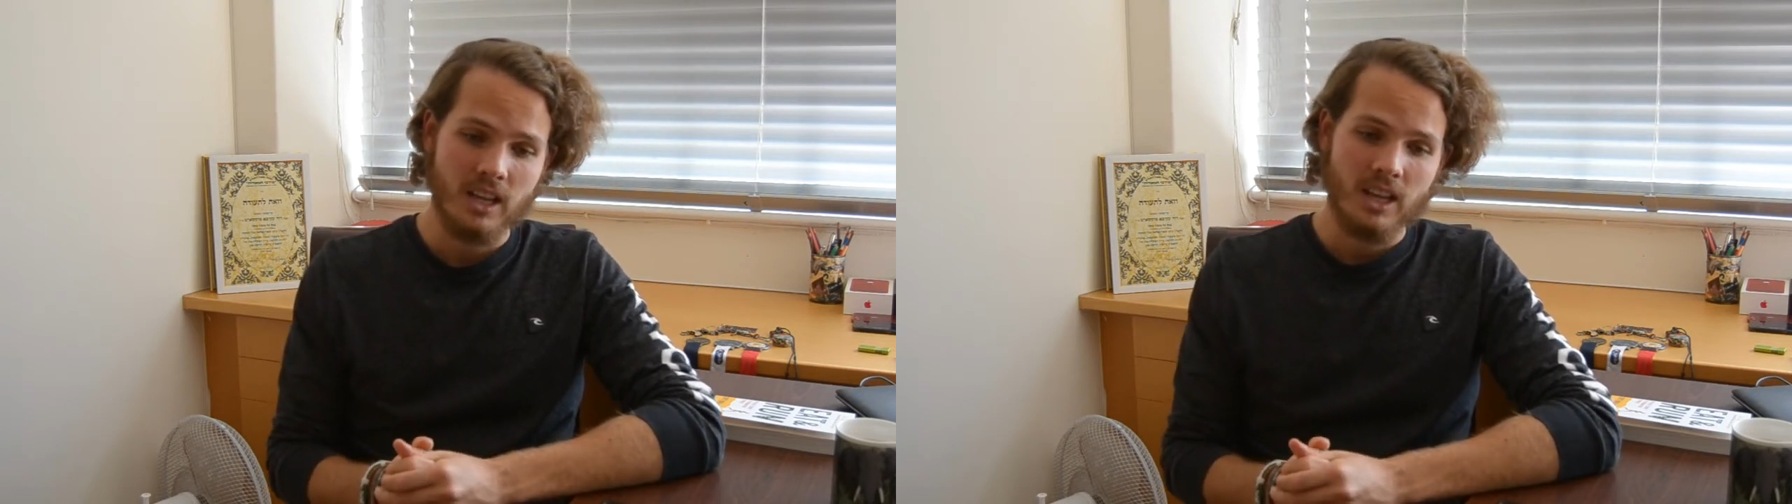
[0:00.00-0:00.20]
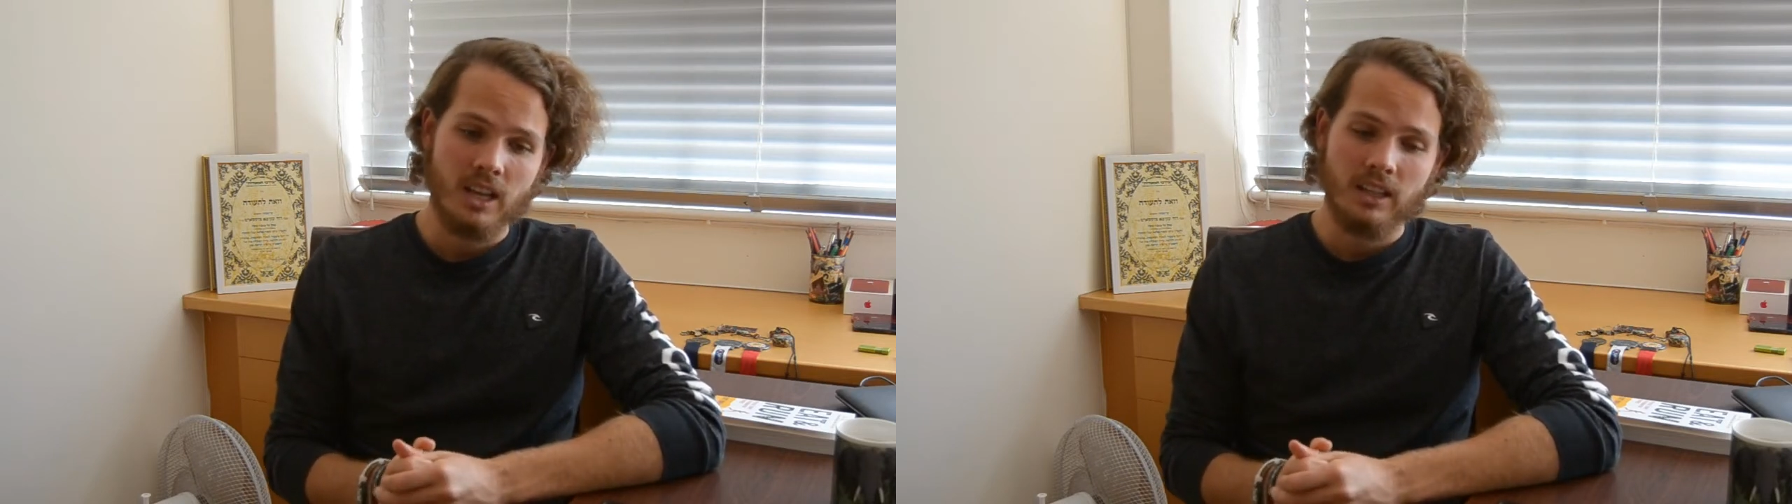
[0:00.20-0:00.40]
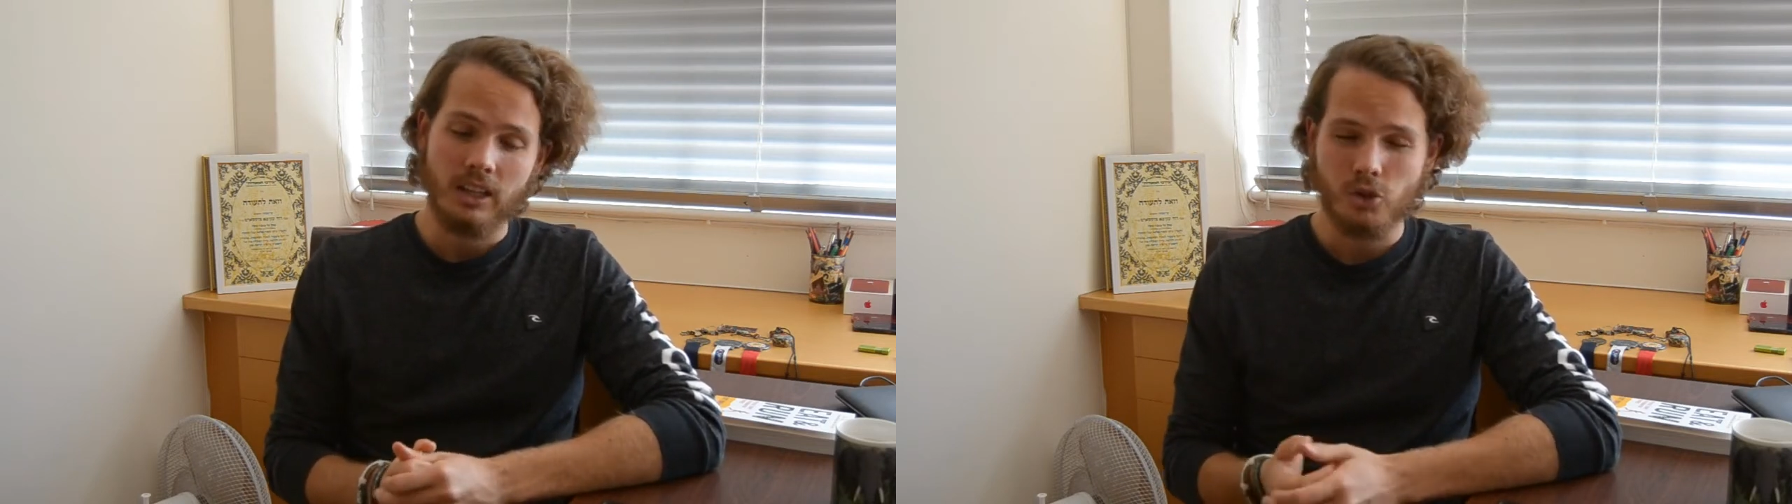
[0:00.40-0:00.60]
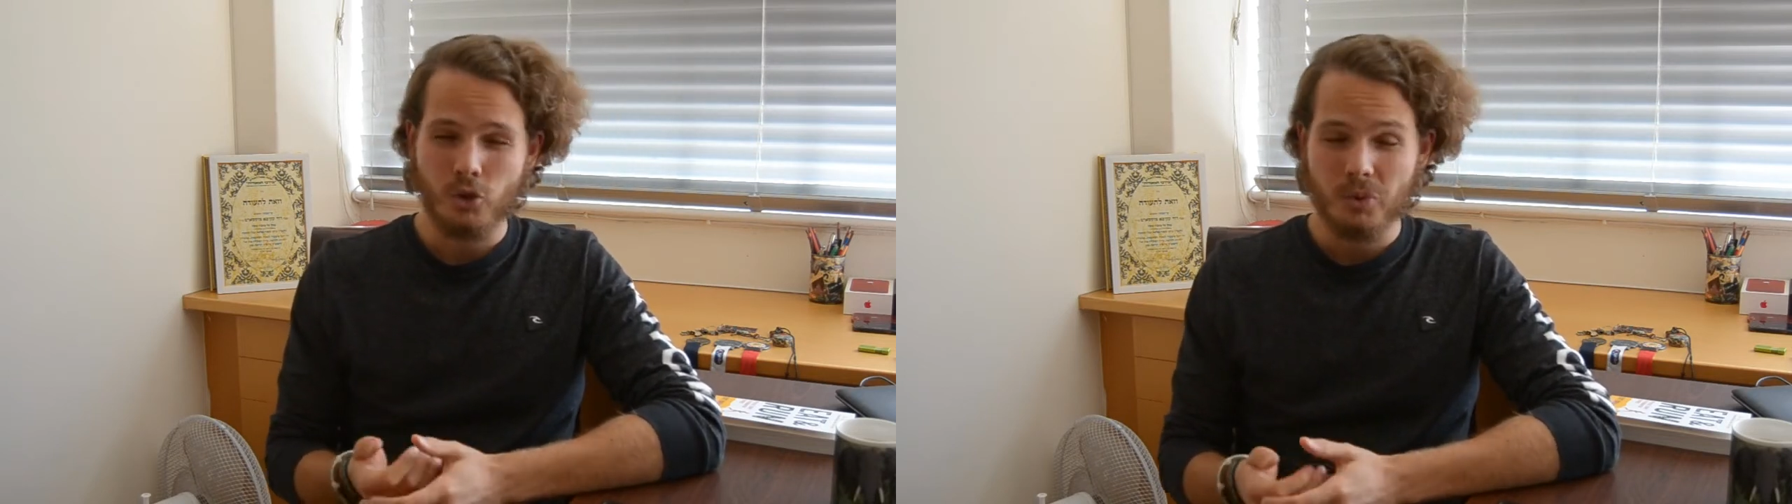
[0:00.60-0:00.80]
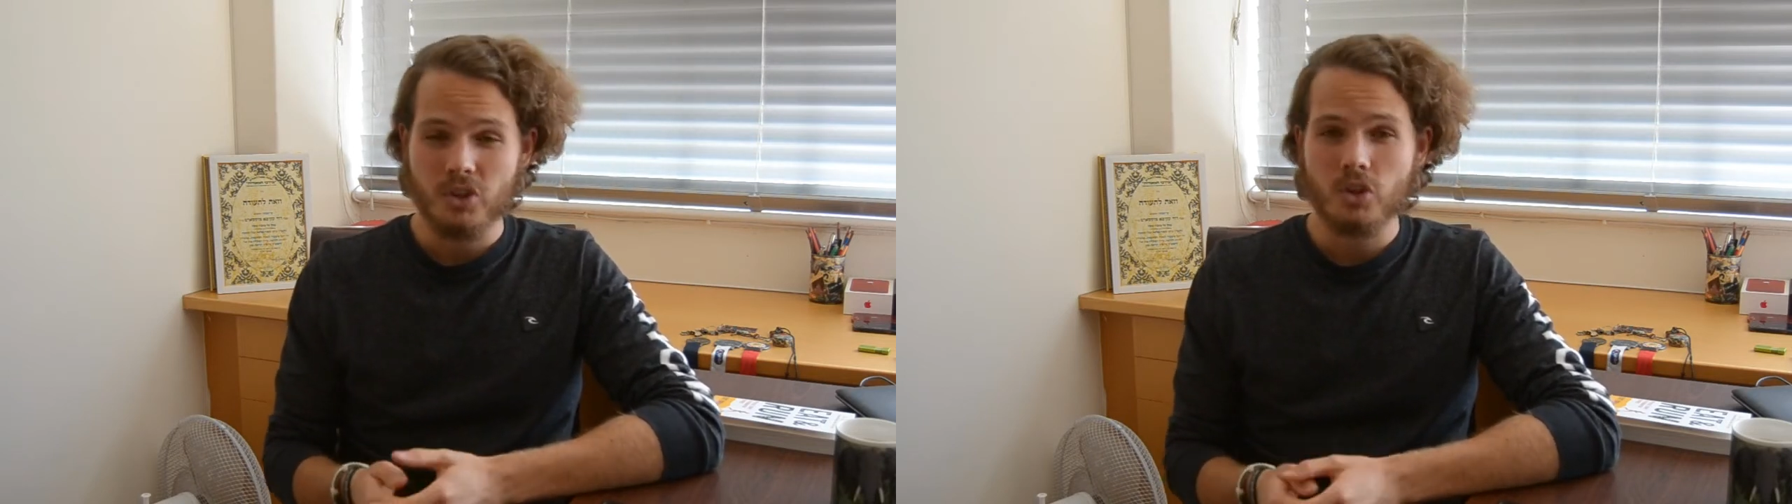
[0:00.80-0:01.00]
Now, truth be
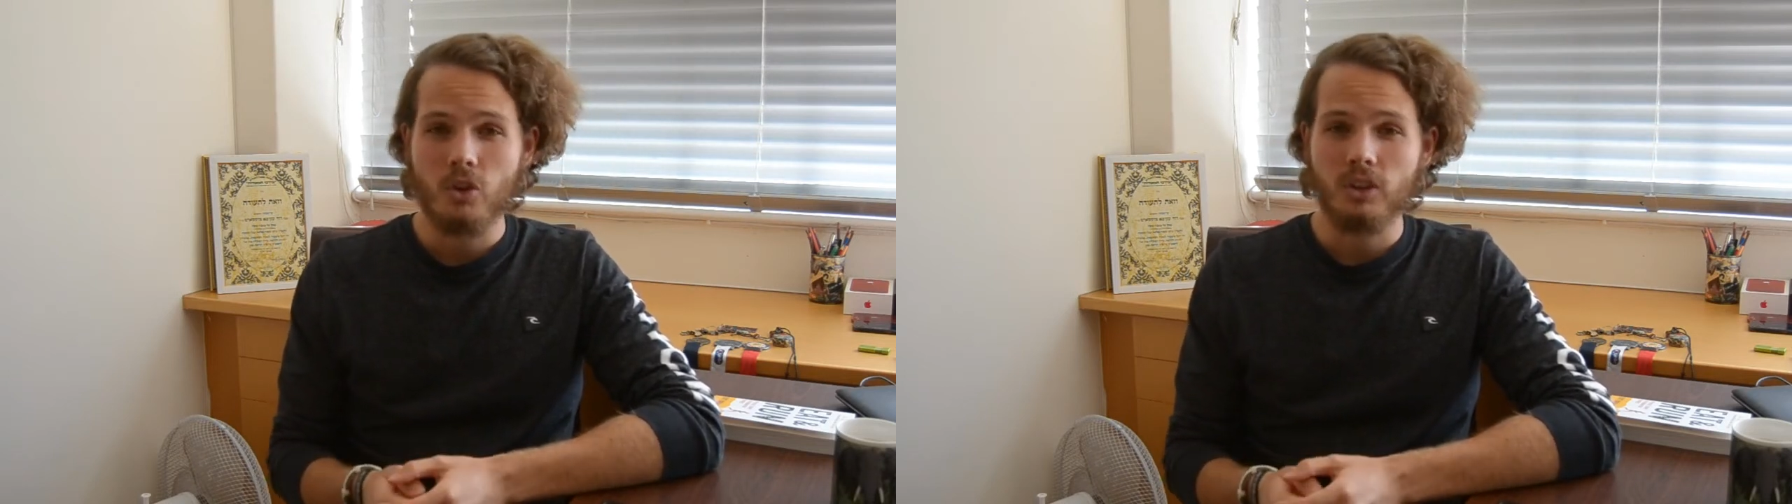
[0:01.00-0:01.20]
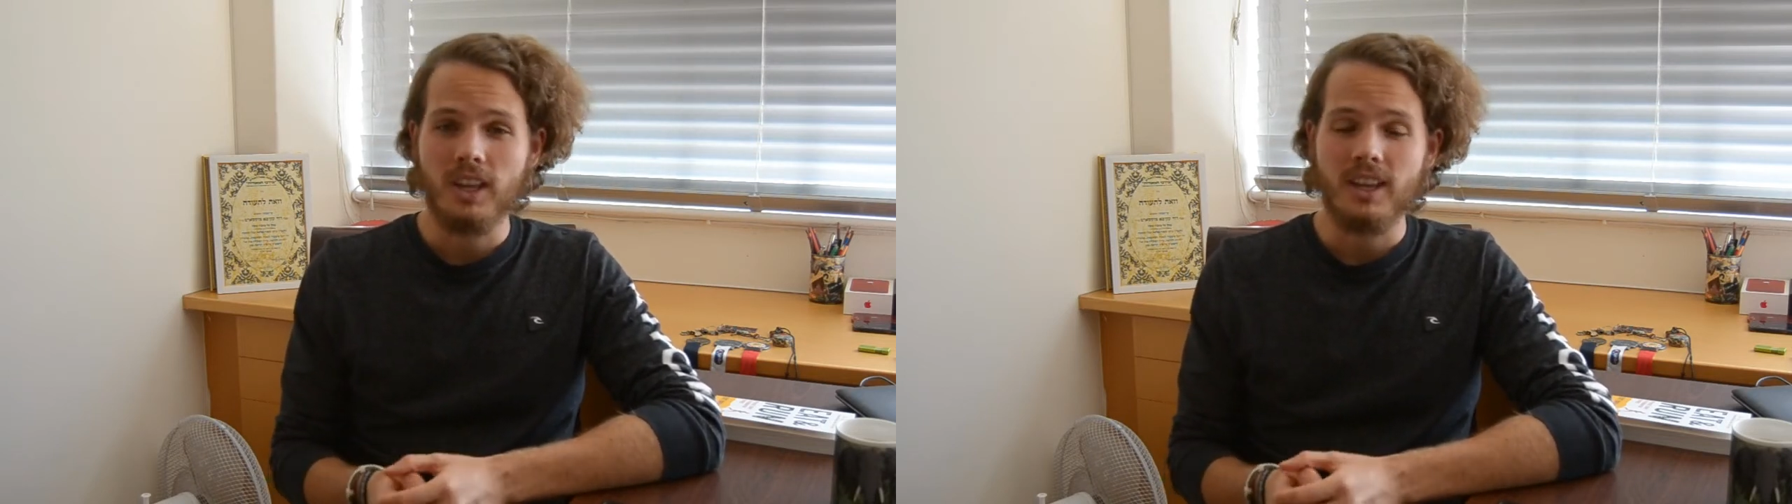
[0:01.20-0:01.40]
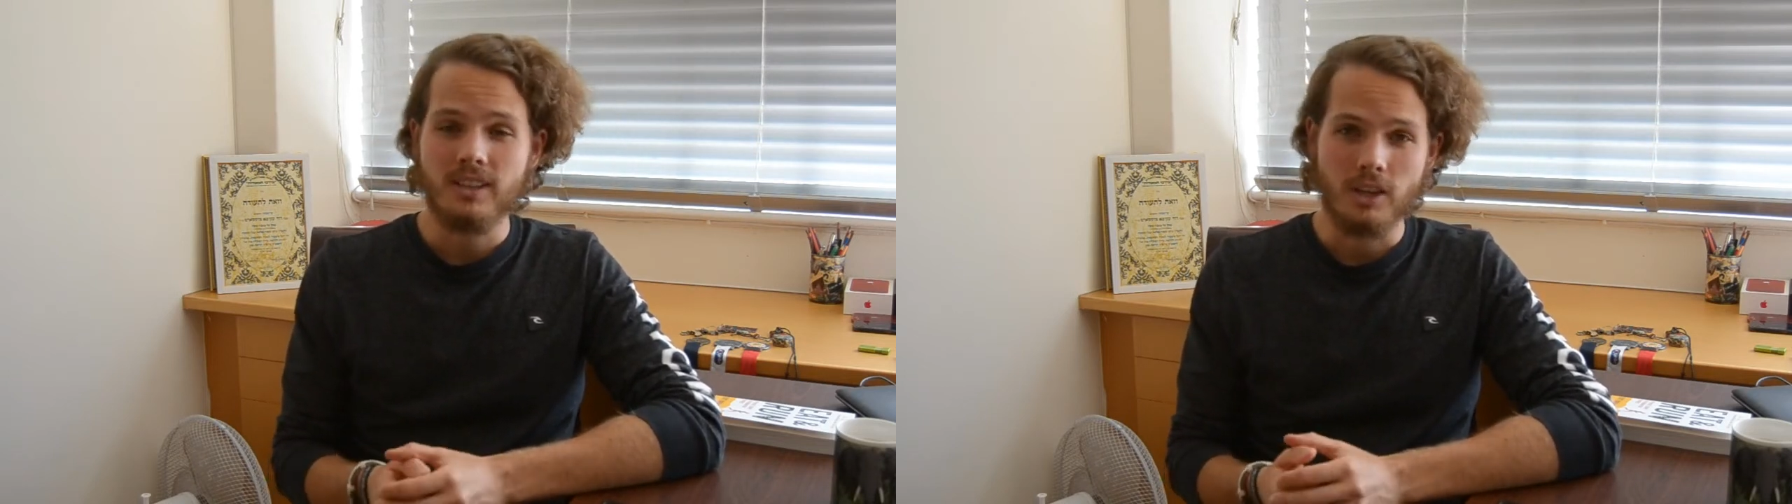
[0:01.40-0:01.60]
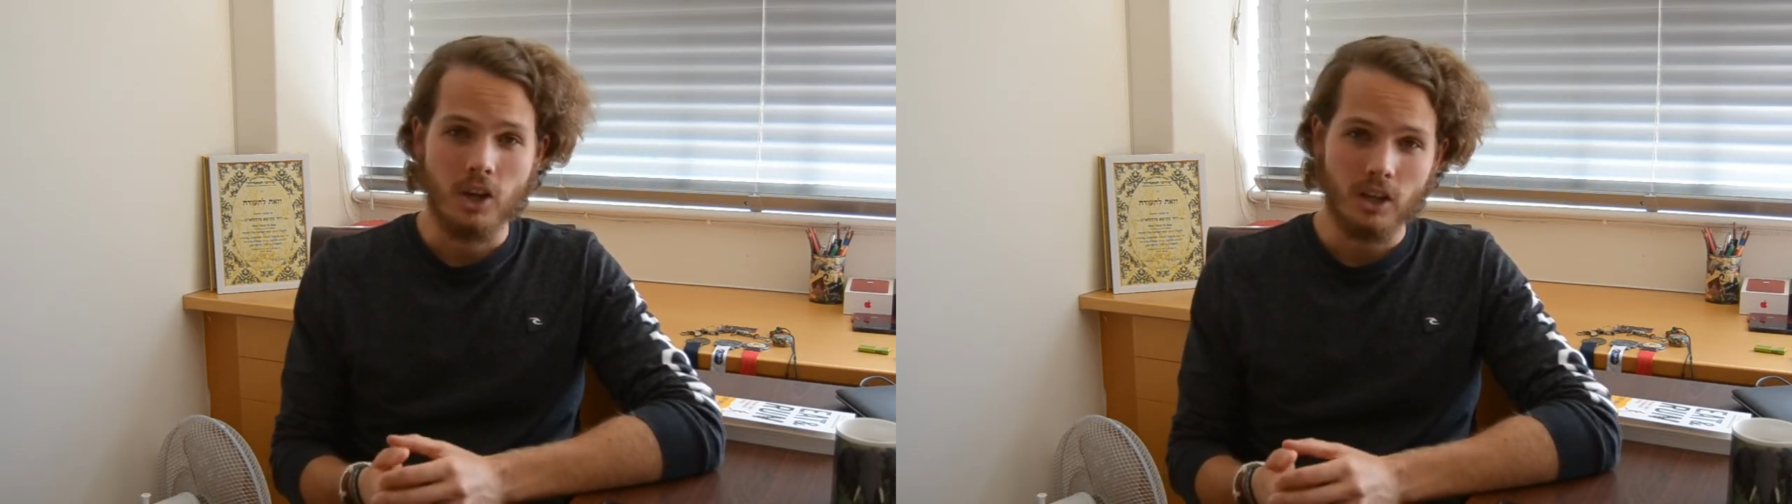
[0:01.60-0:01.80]
told, there is a lot